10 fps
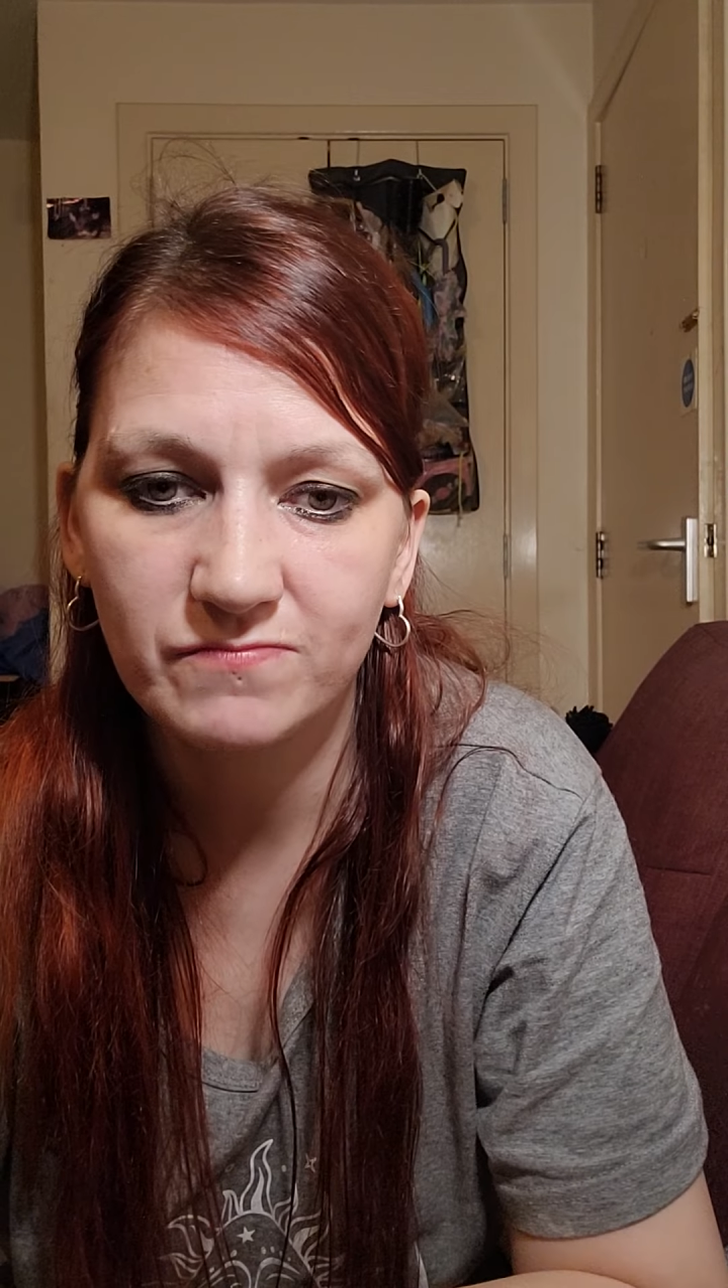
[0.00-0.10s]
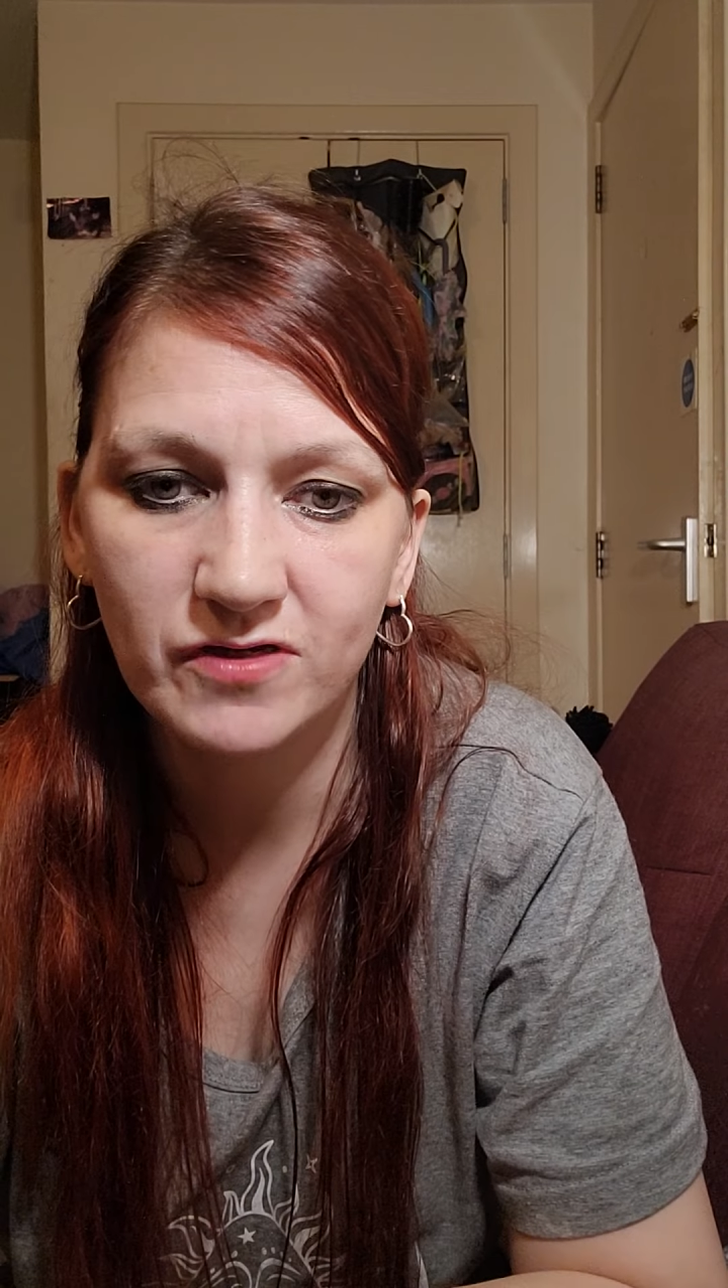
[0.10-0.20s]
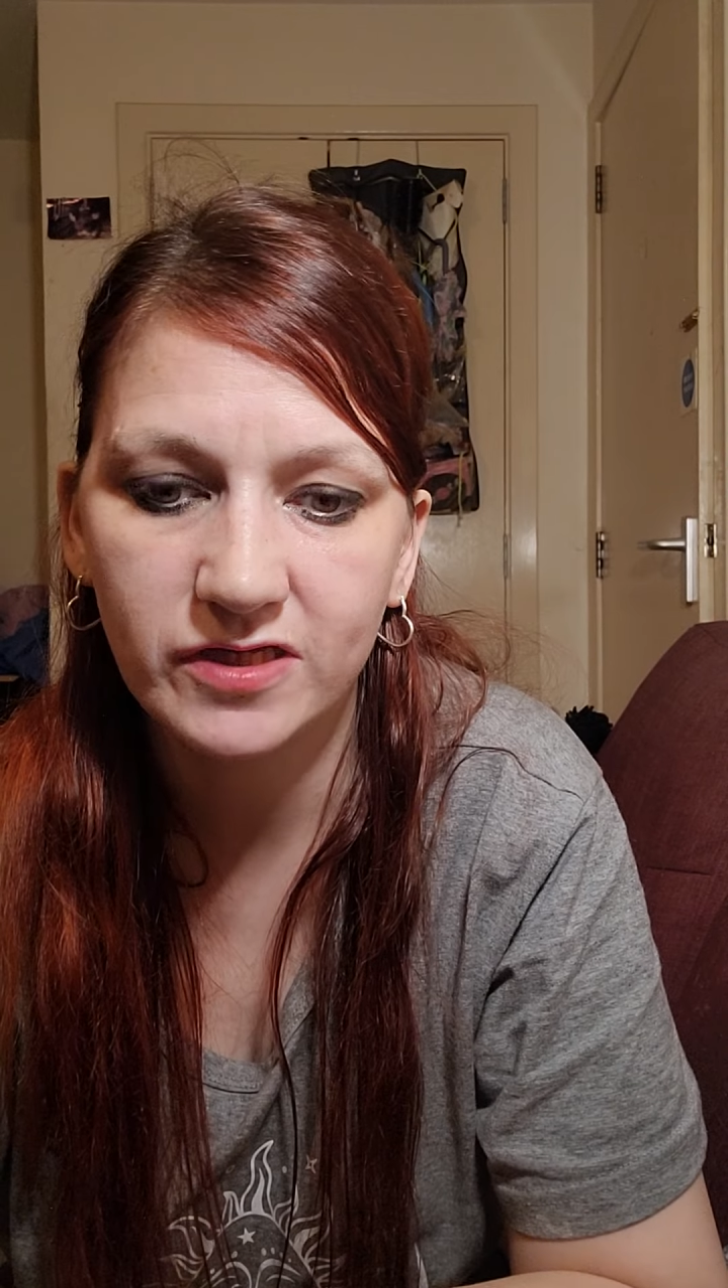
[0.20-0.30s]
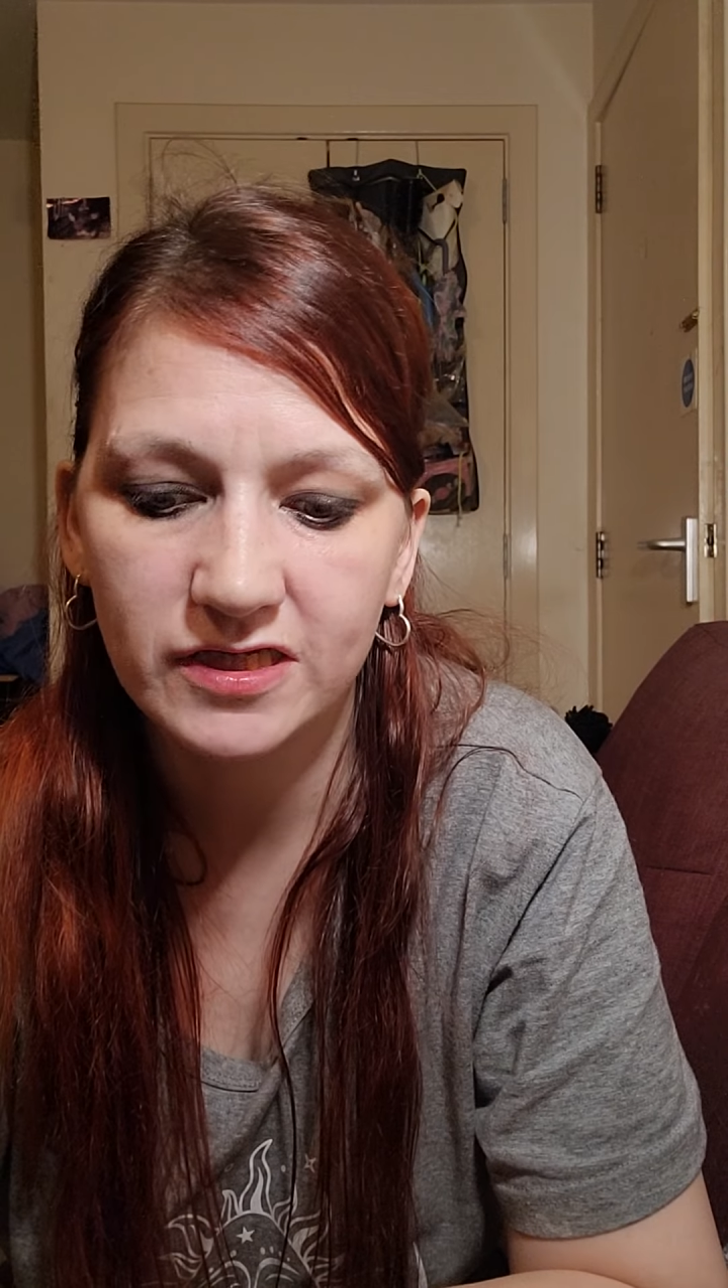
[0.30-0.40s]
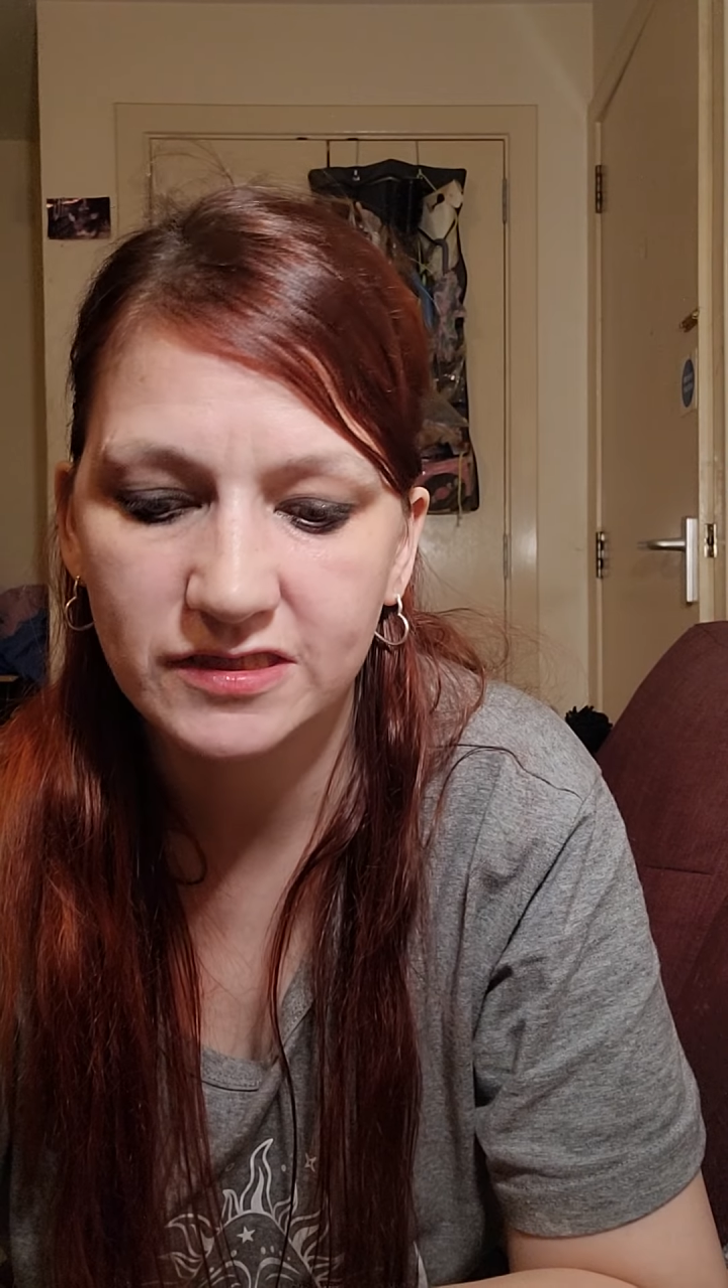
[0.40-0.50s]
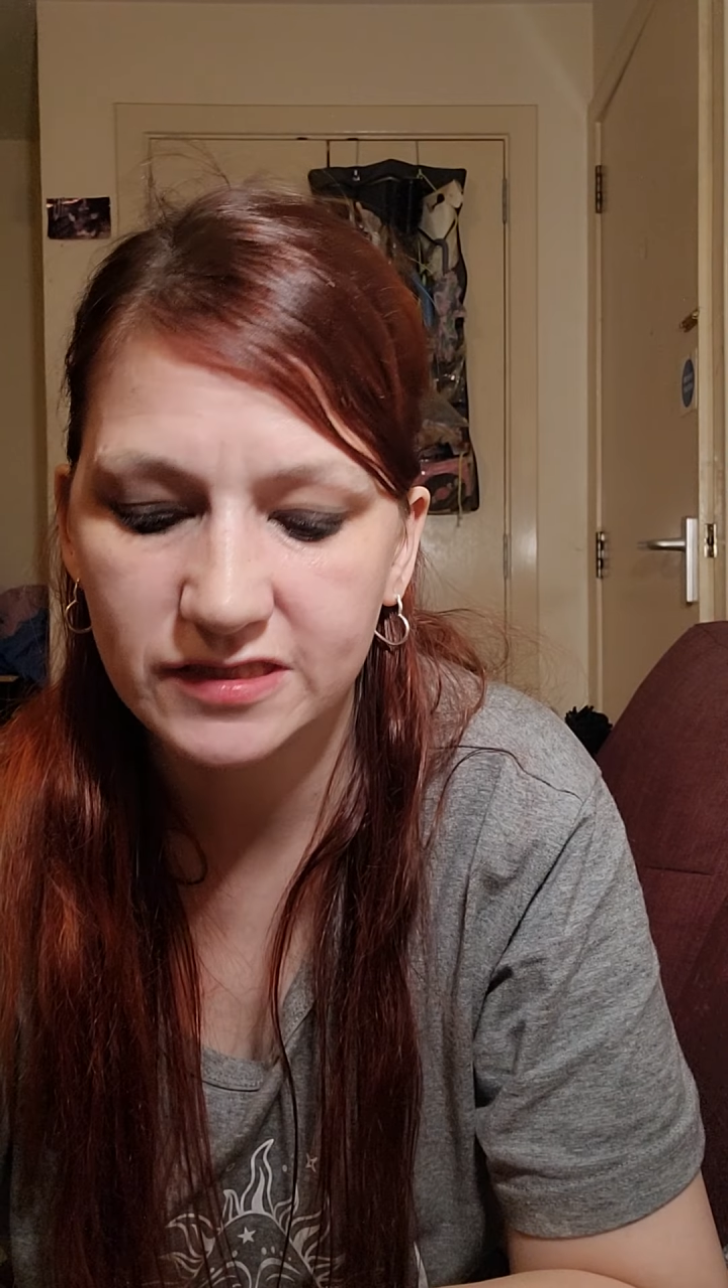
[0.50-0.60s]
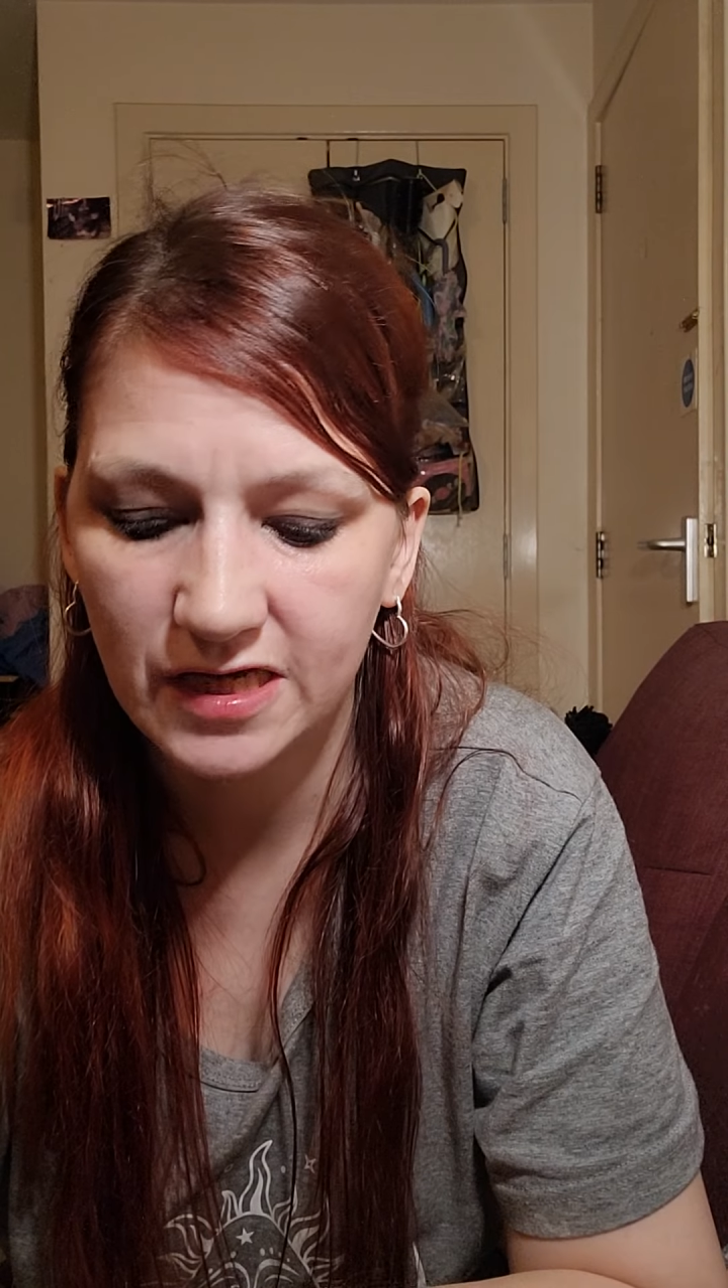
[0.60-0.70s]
my case